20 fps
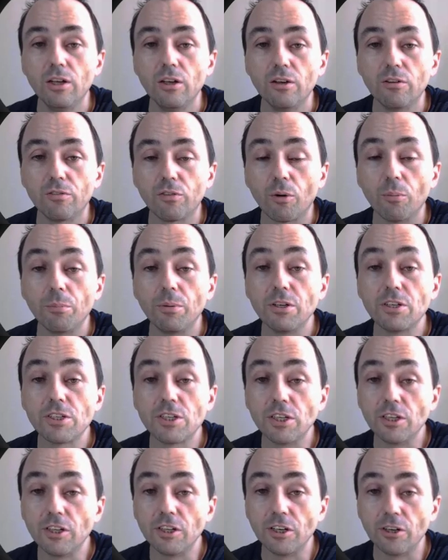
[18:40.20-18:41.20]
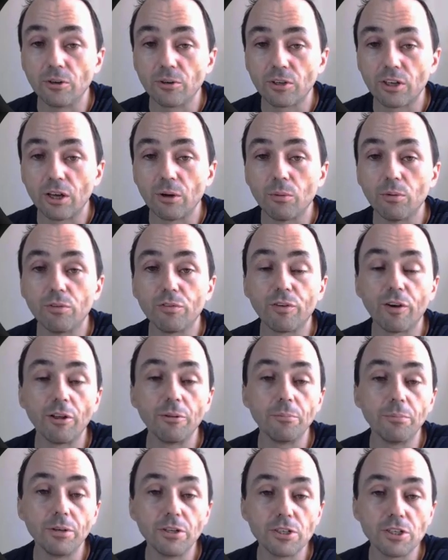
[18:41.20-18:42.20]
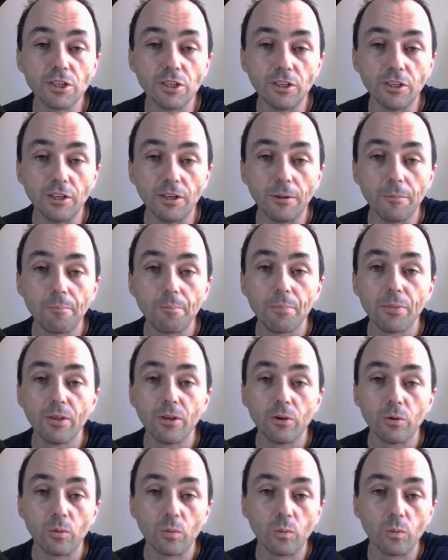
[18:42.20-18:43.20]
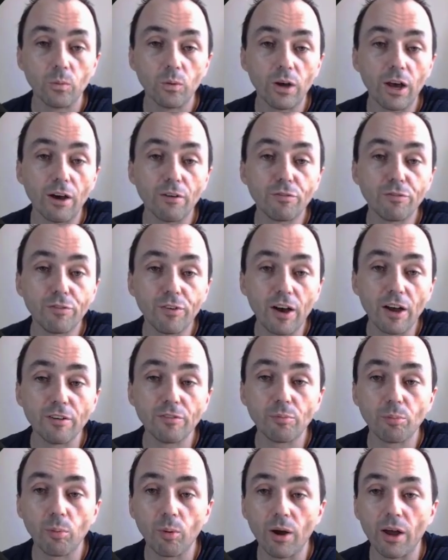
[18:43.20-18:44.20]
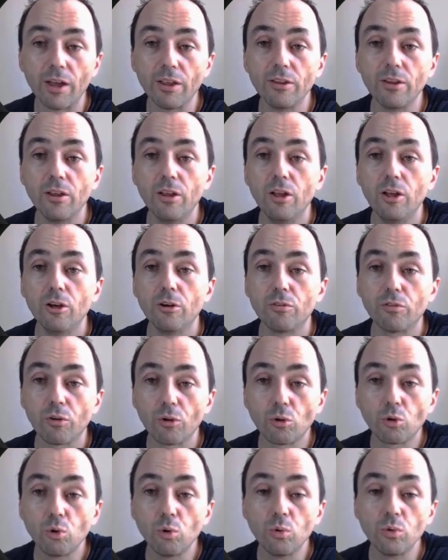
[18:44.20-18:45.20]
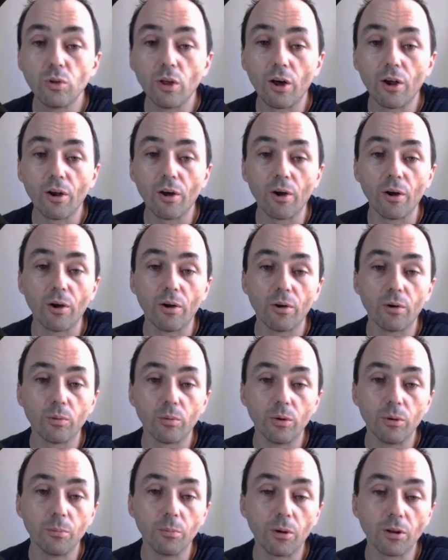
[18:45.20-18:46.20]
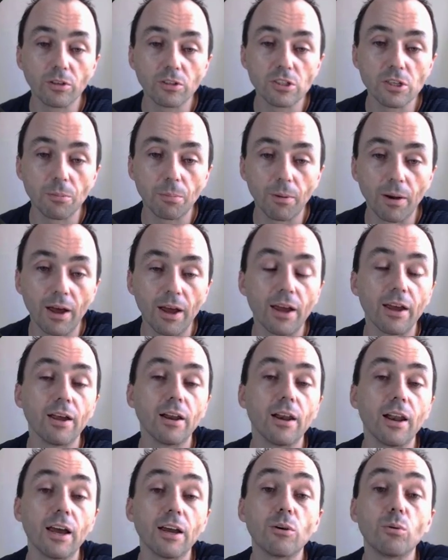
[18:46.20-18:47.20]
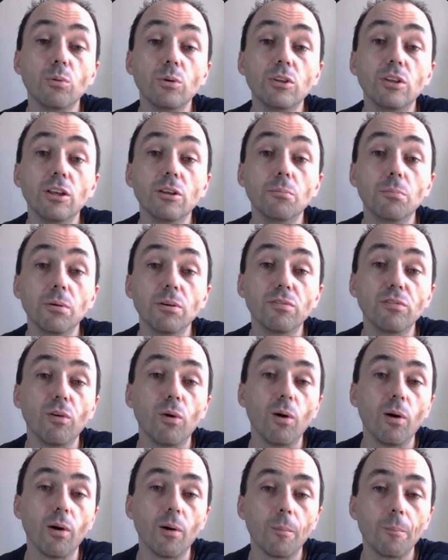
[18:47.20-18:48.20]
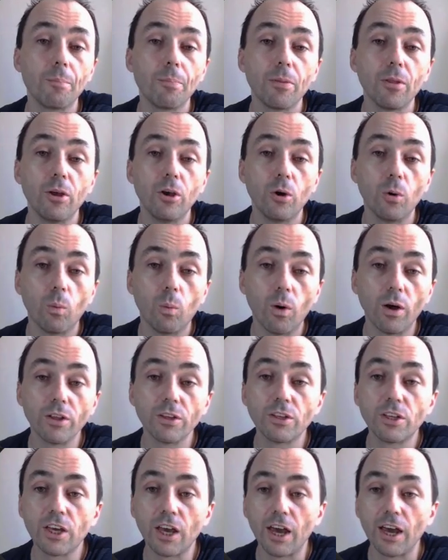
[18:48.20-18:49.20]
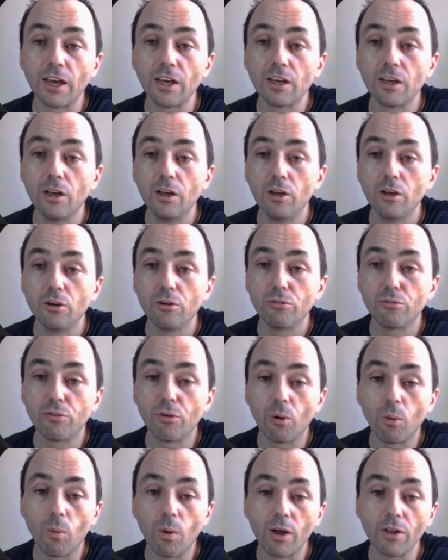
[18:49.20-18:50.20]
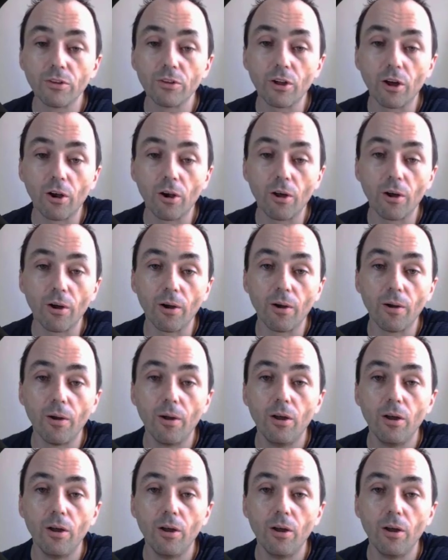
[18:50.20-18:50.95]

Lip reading: for BCD. Okay, we find BCD. We have 5 bread for $2. We multiply like we did before. 1 cake for $1,